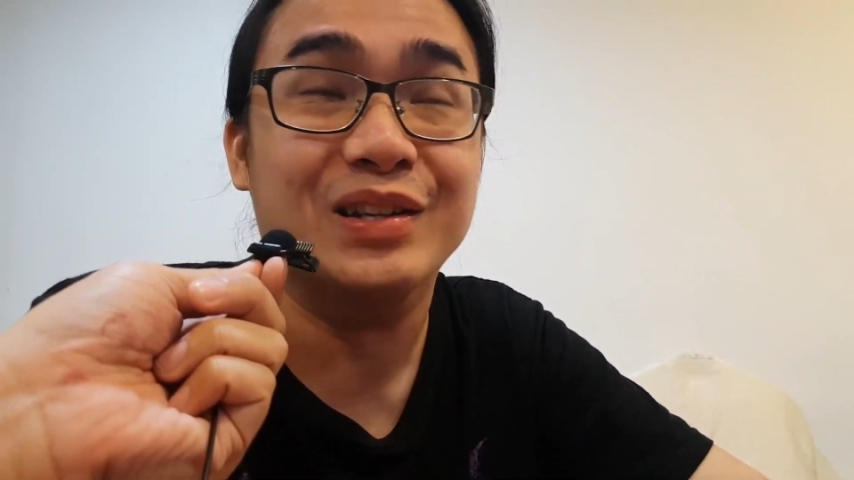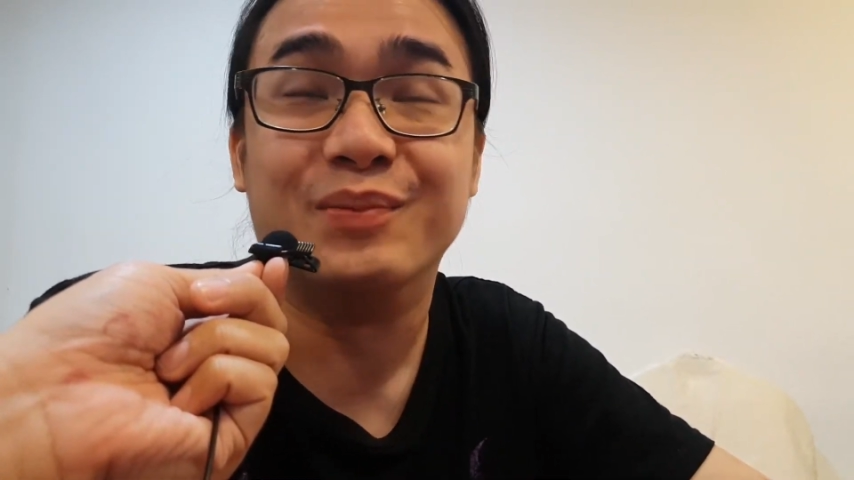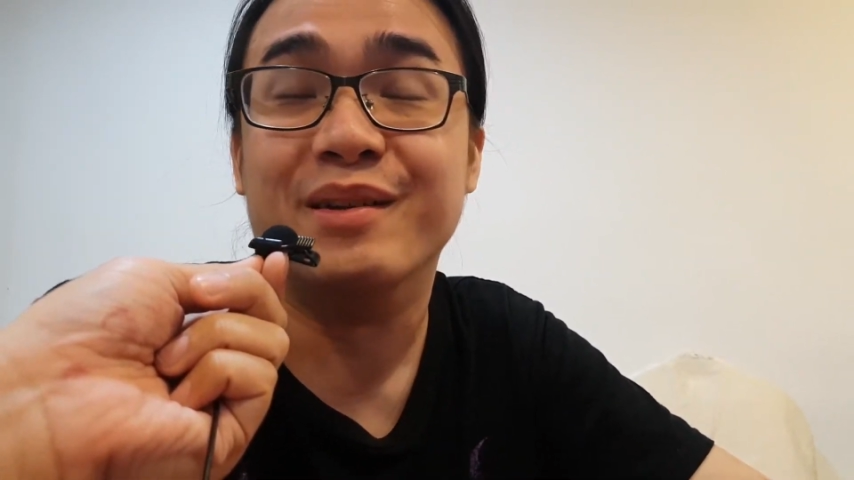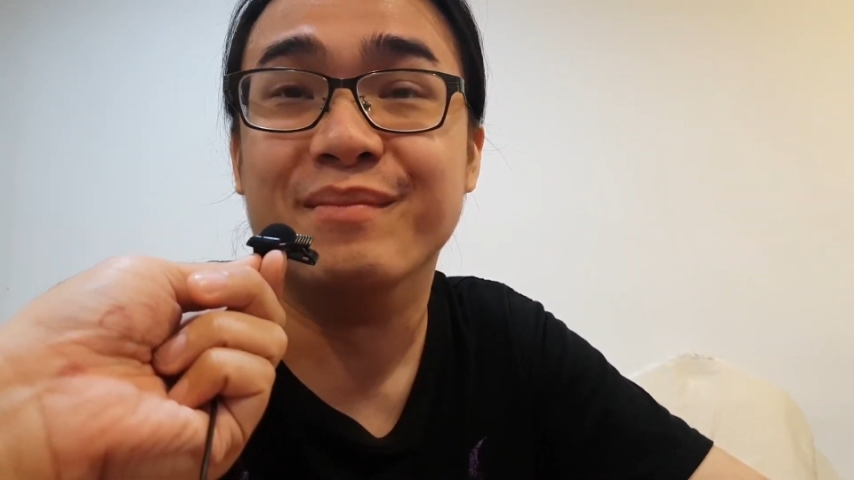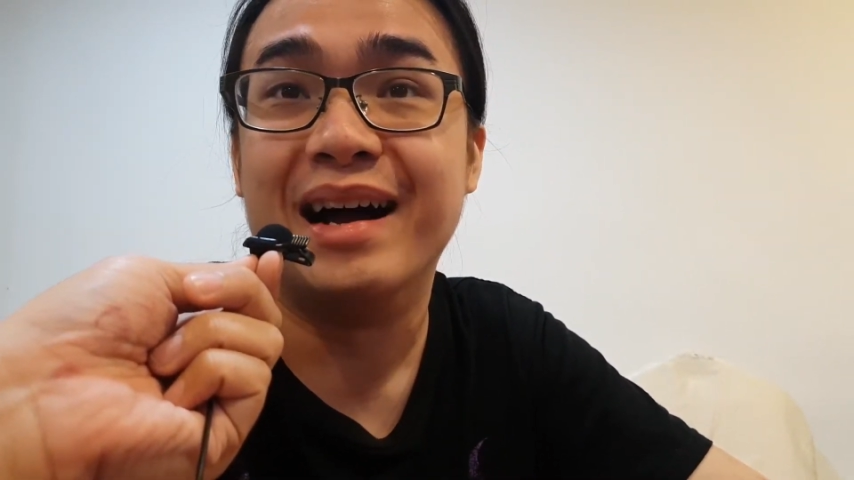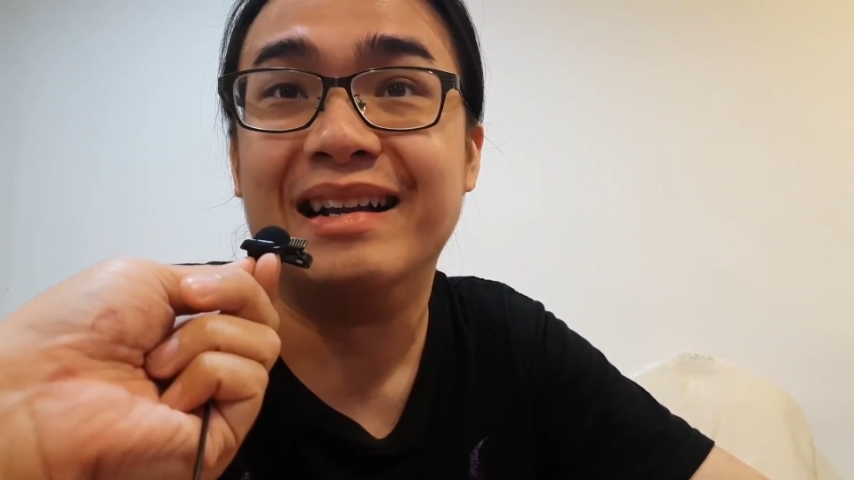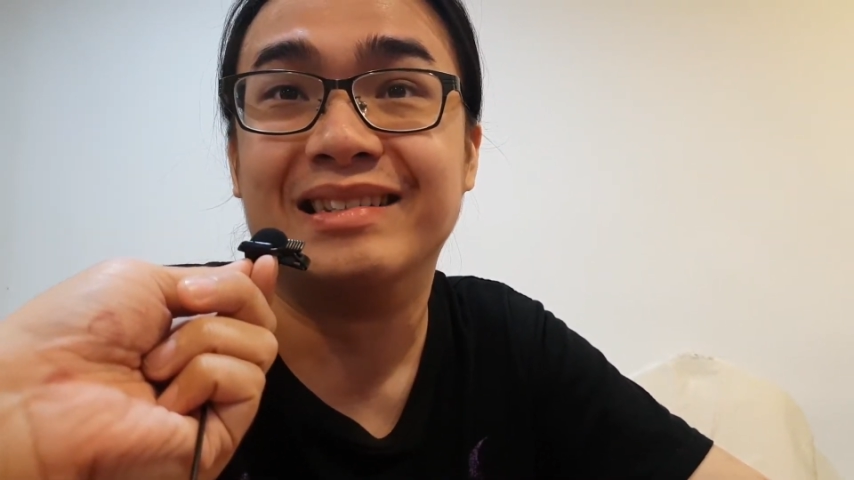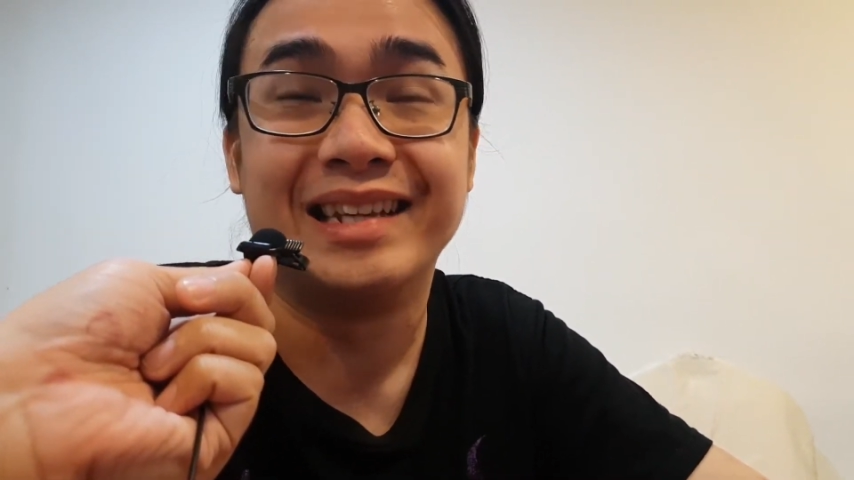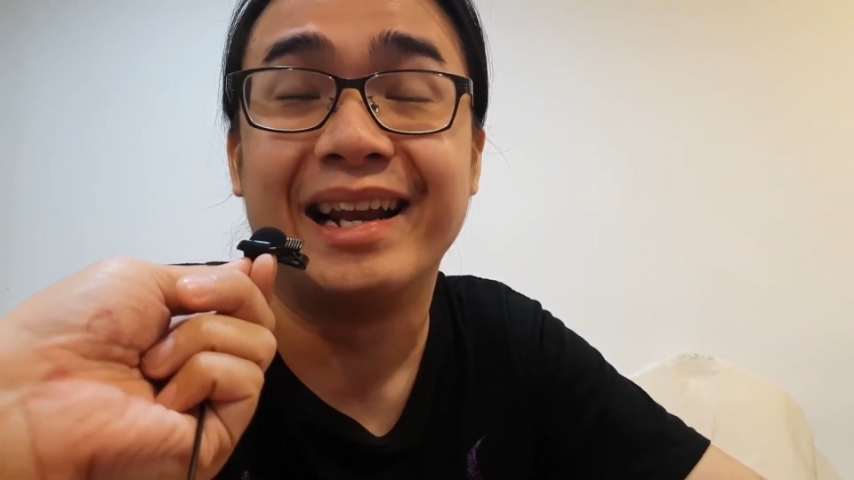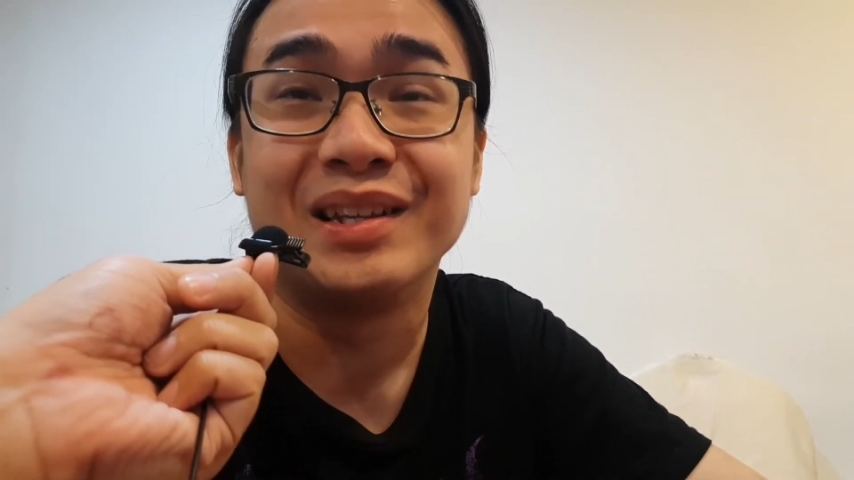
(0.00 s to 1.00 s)
It's been
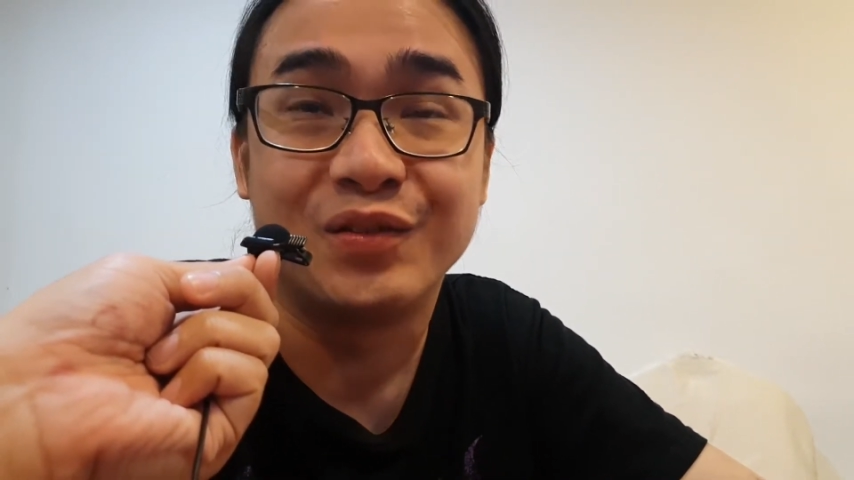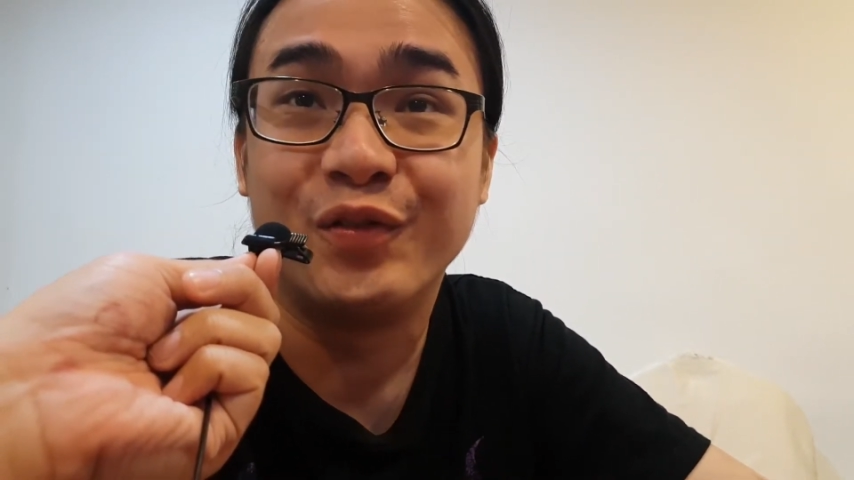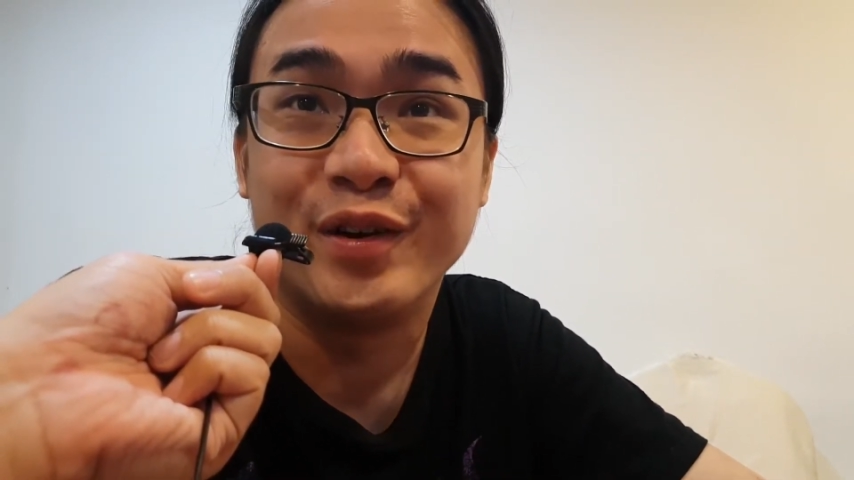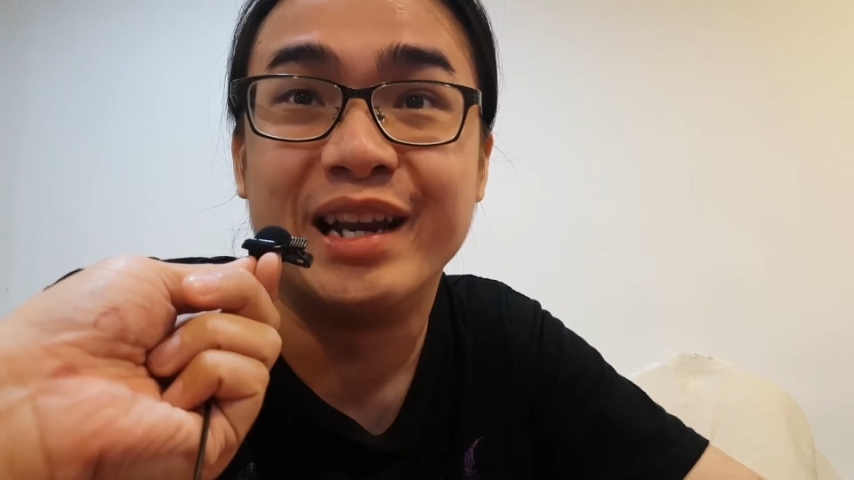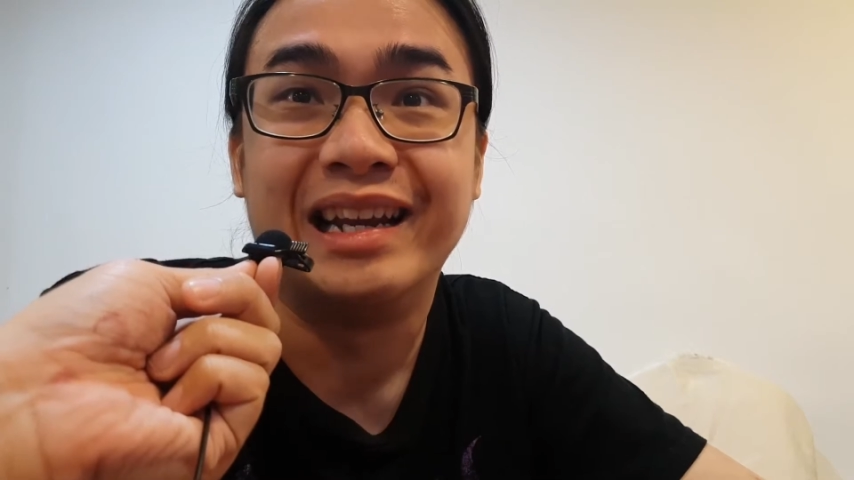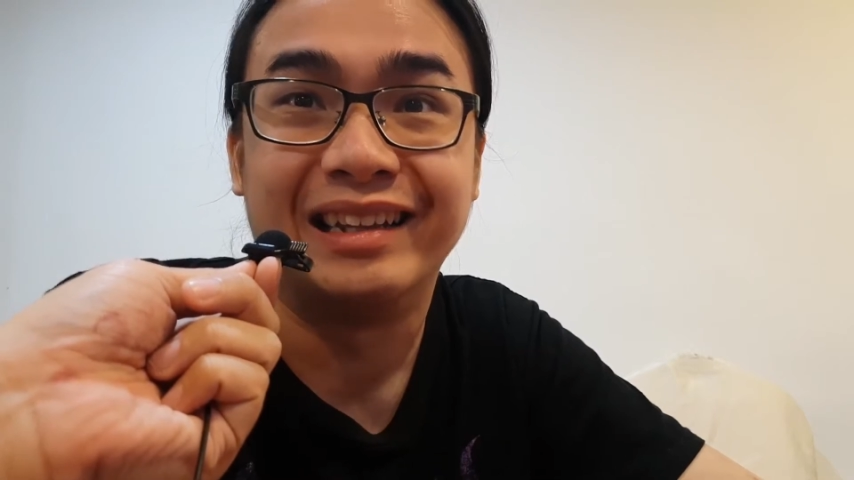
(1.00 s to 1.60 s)
months. Set us free.